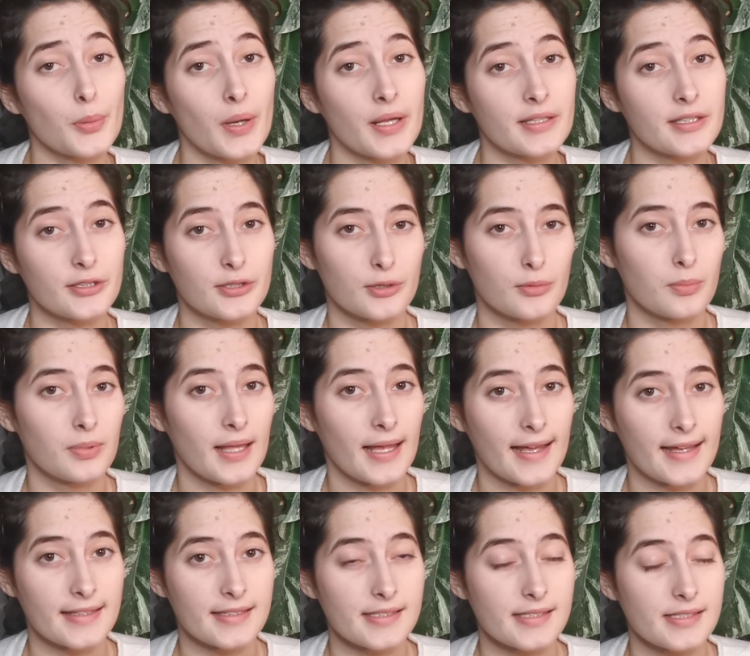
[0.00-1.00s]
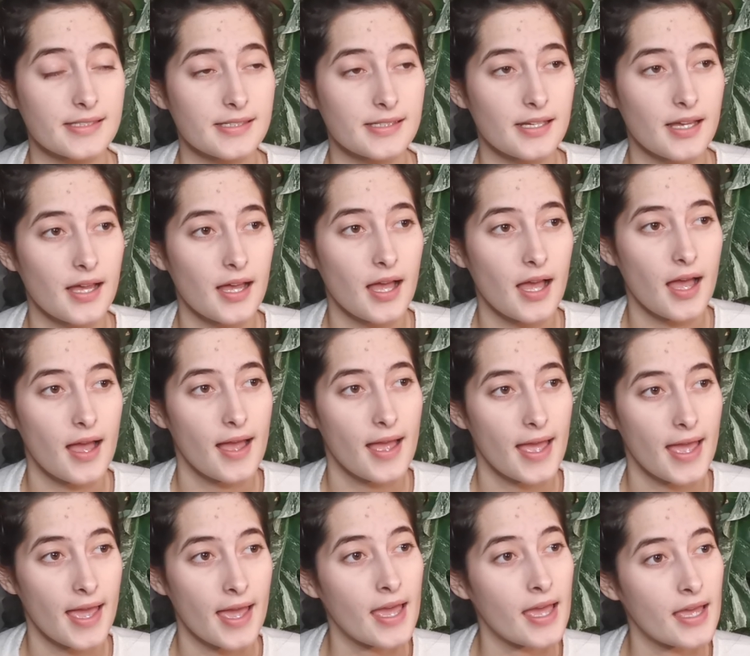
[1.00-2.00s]
22 plants
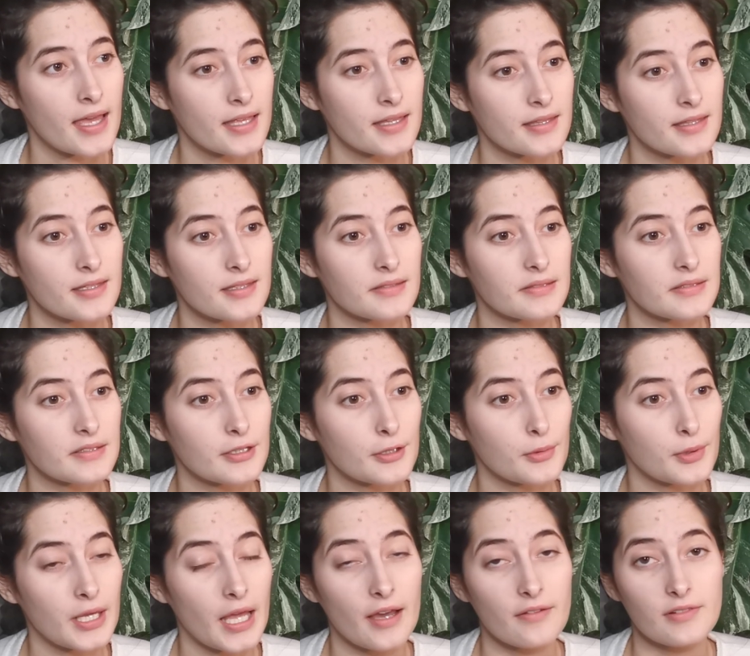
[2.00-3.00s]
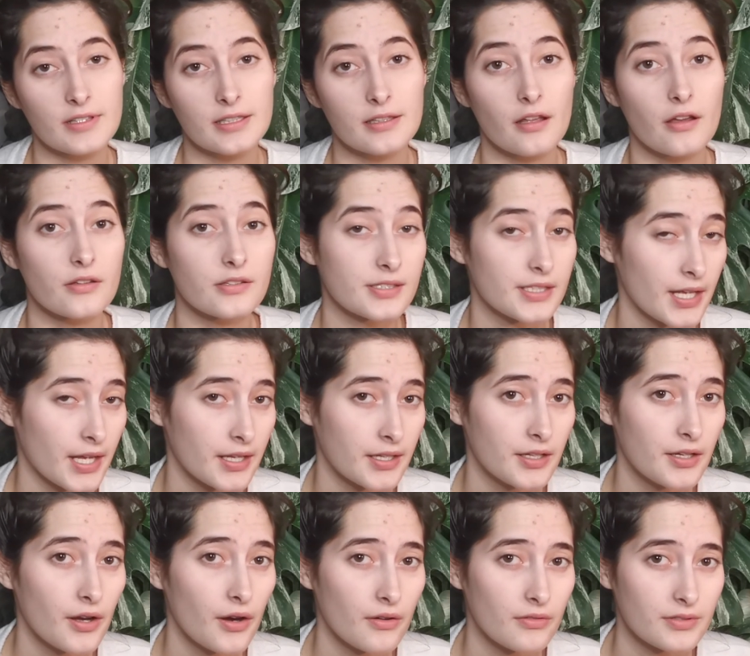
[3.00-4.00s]
and we haven't lost
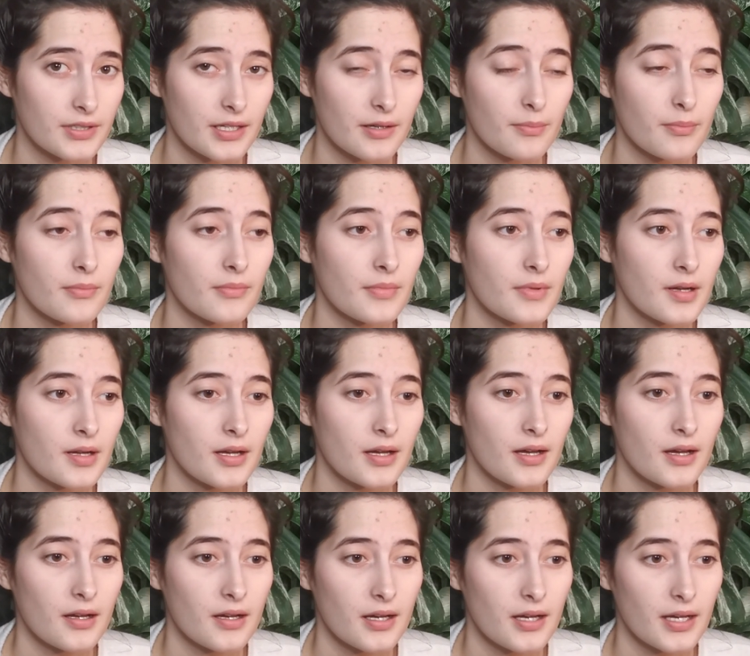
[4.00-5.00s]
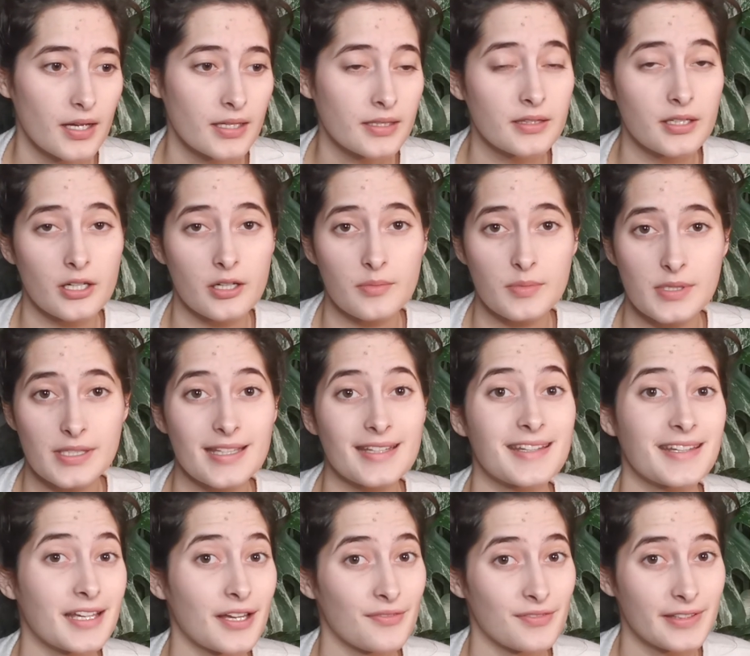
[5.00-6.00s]
any of them in terms
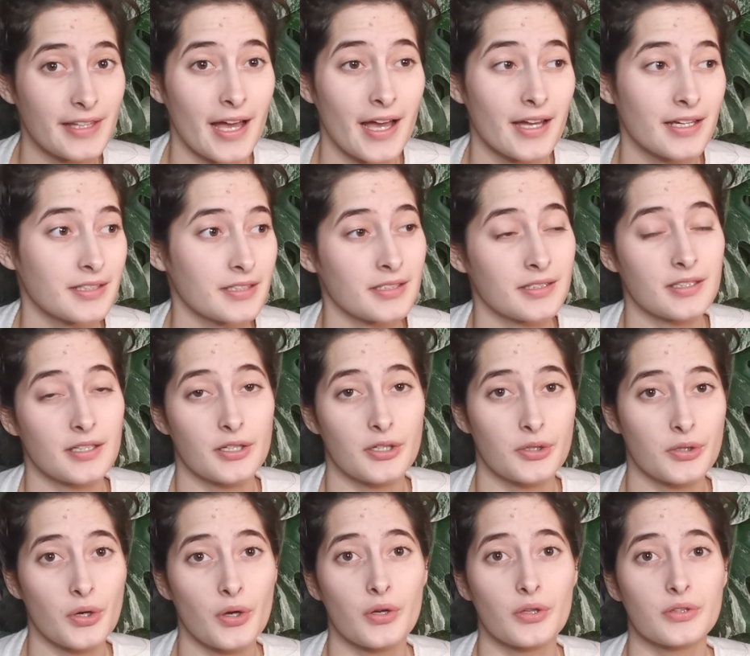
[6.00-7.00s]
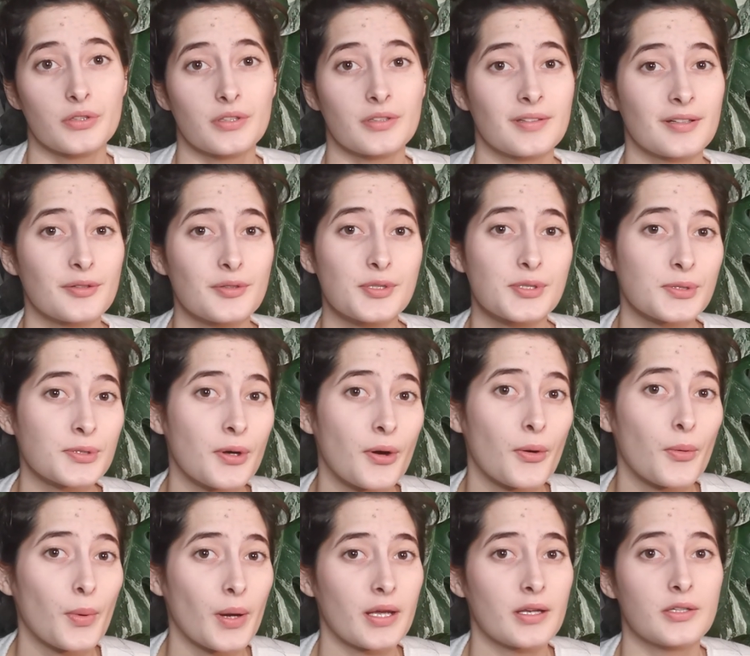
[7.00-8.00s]
that they have died and there is
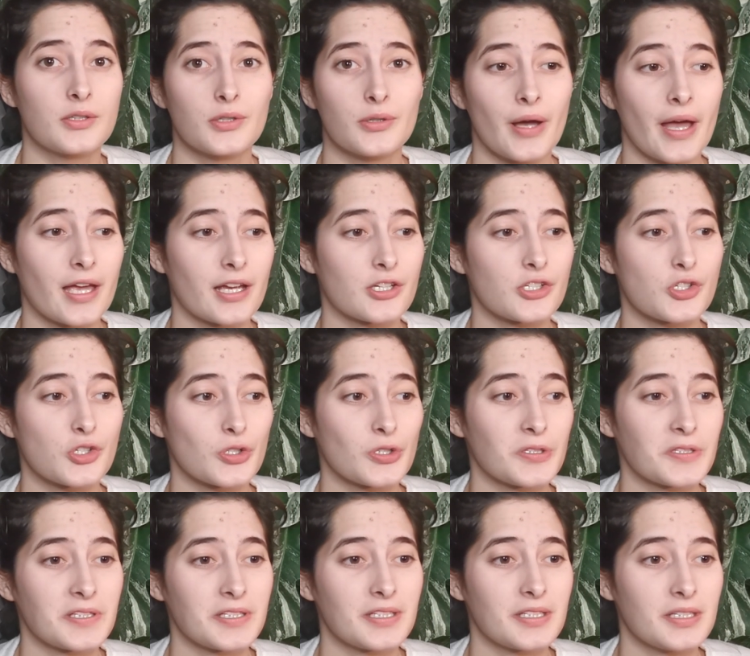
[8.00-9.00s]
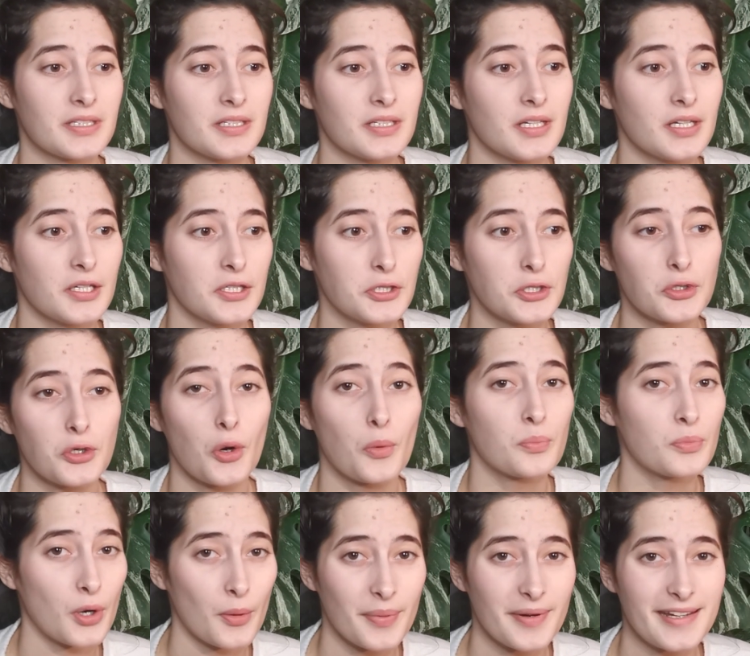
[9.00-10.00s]
no way to actually, you
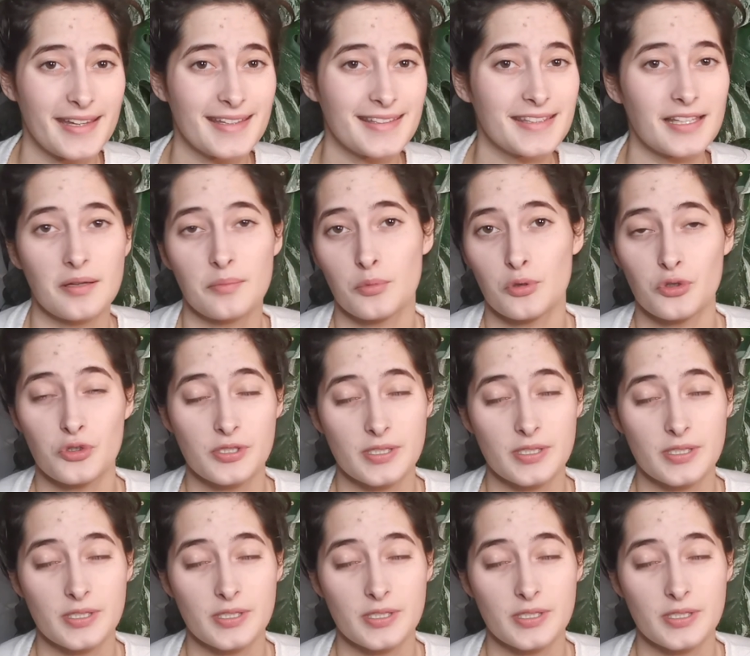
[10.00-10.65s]
know, propagate them